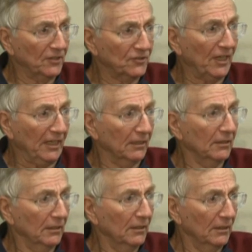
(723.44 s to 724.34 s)
a stick.
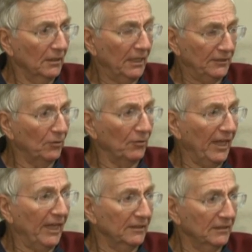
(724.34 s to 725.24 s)
I know
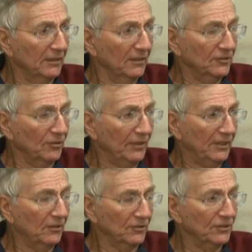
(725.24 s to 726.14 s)
that. So
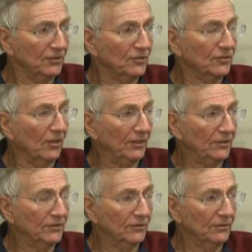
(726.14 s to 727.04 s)
he looks at the
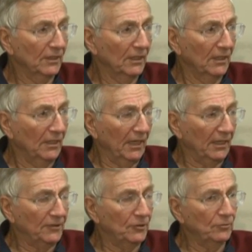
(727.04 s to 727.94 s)
Saudis, and
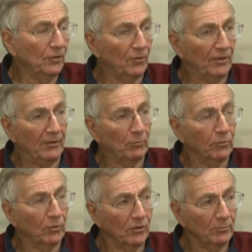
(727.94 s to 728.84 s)
I do know that
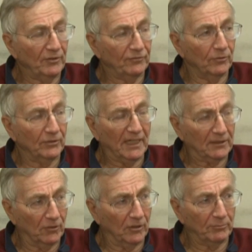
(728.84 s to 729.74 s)
long before,
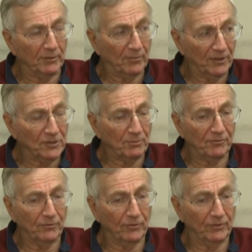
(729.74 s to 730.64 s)
not long, but months
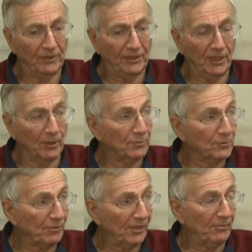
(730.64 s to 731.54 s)
before the Arab
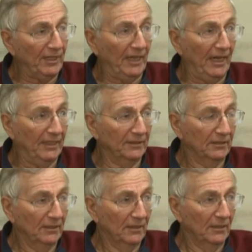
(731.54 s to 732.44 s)
Spring began,
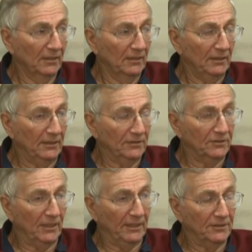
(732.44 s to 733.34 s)

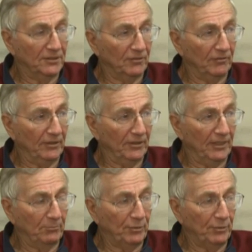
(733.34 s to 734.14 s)
inside Syria, they